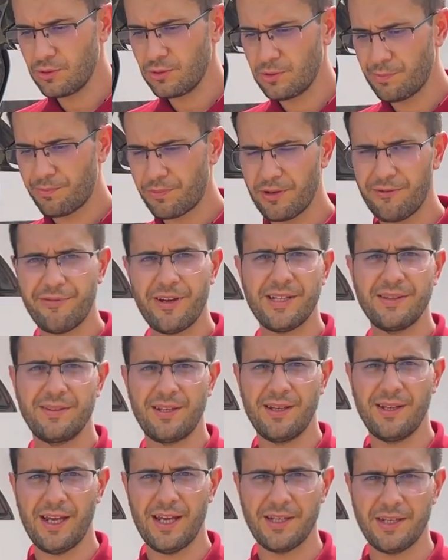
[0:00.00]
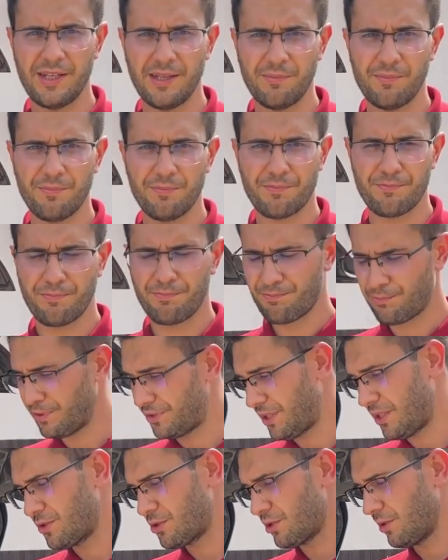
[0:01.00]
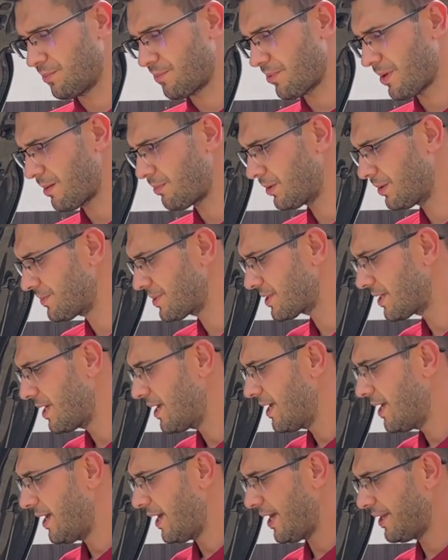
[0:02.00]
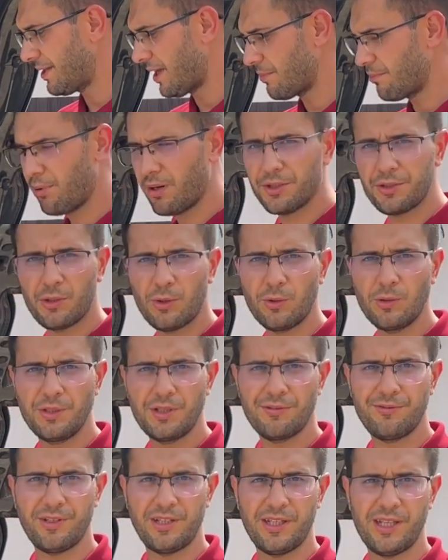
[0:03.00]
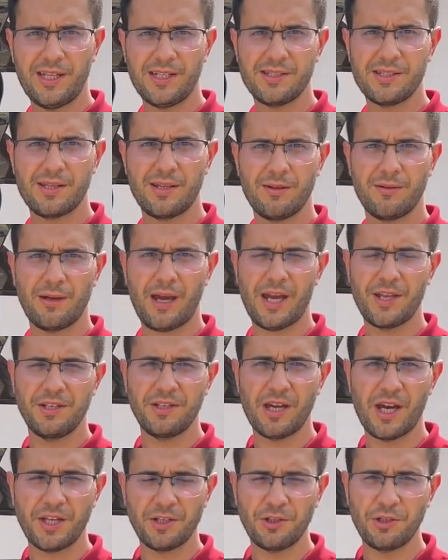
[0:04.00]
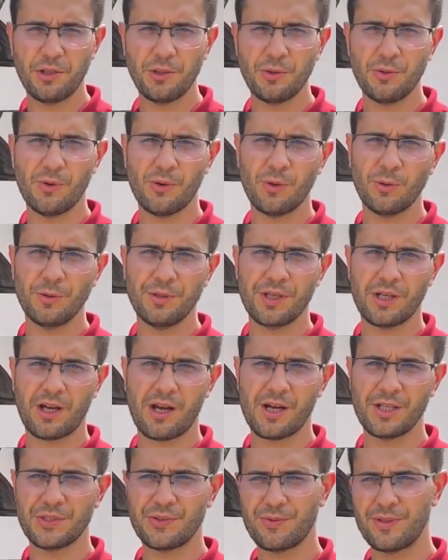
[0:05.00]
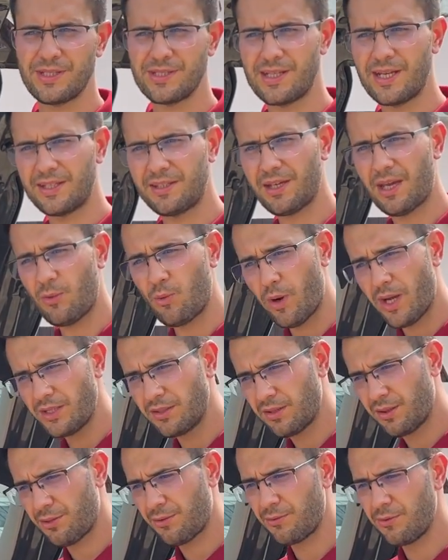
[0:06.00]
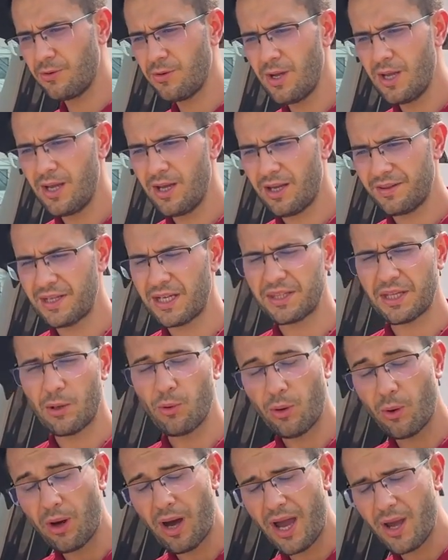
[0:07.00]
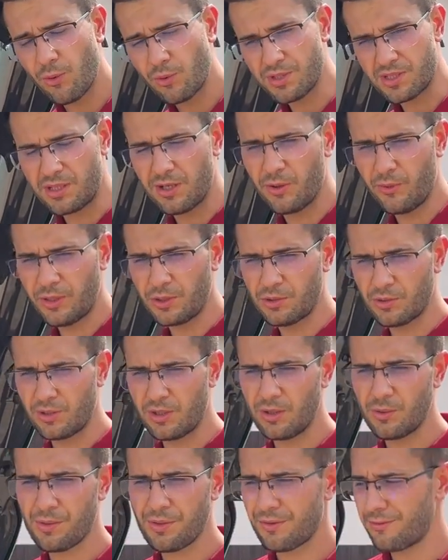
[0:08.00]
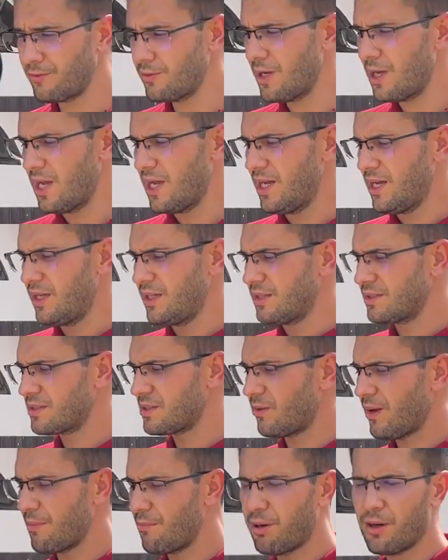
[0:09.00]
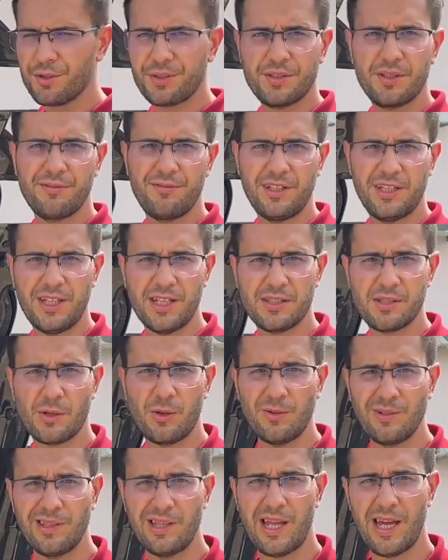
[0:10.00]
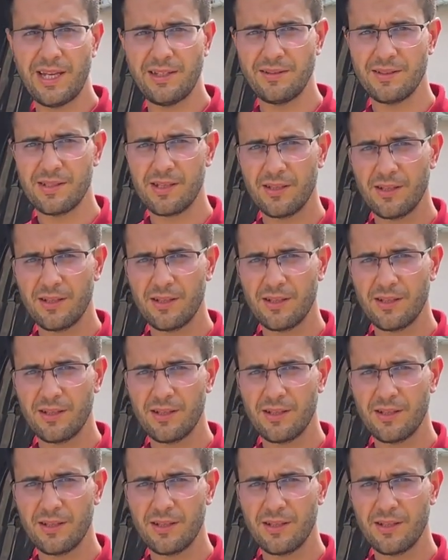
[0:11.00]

prevent any potential problems, and I bought all the vignettes. I knew all the countries that I went through, that I was going to go through. So I bought the vignettes online